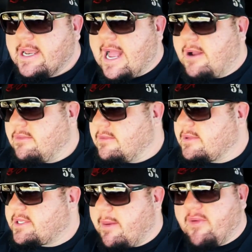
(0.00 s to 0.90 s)
Now,
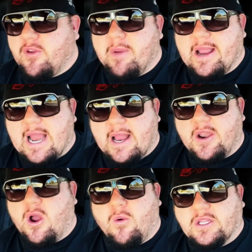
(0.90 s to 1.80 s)
some of you may not
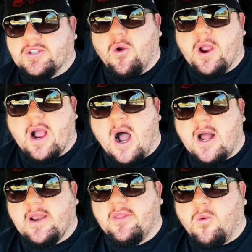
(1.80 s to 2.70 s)
know what's going
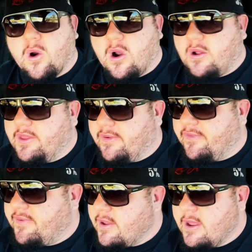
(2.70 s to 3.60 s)
on in the world of